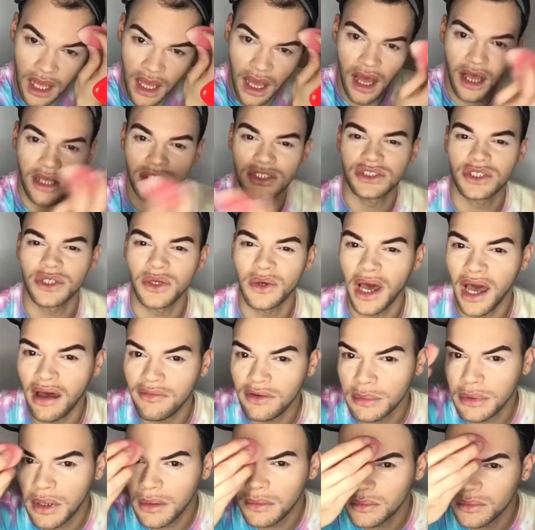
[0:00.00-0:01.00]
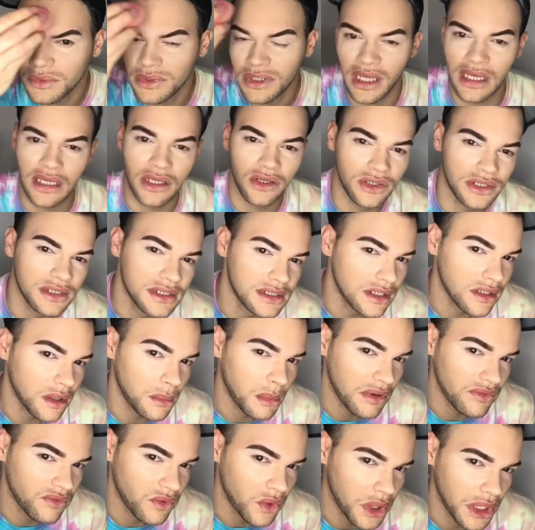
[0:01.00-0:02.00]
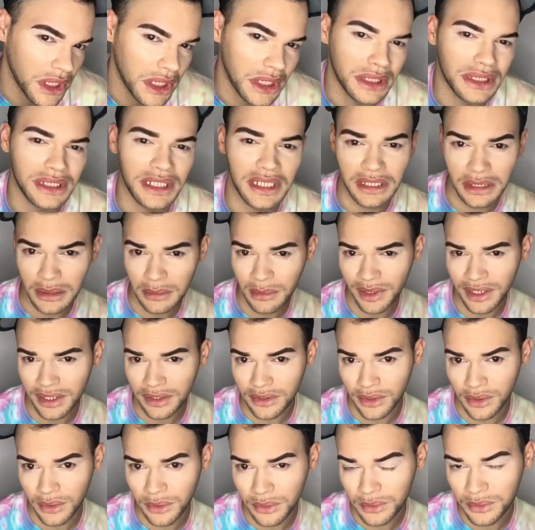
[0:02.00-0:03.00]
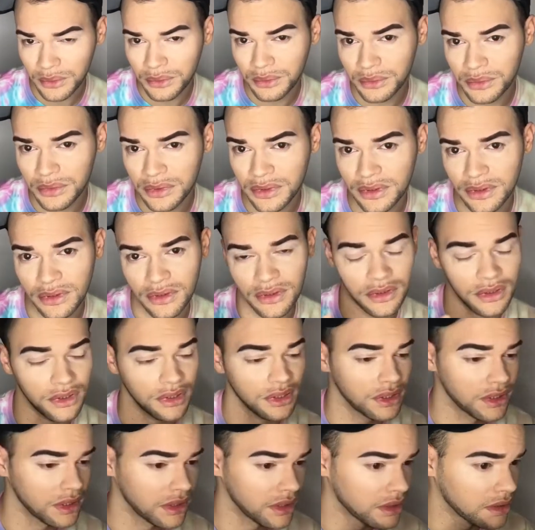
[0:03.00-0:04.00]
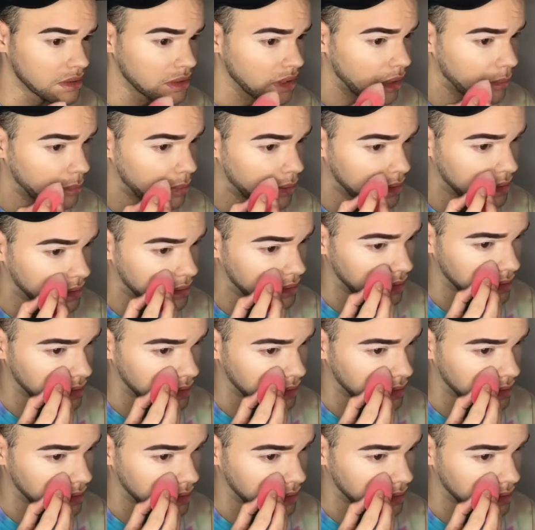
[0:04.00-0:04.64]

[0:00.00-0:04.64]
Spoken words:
Also, I have a problem with that creasing on my forehead. Anybody know a product I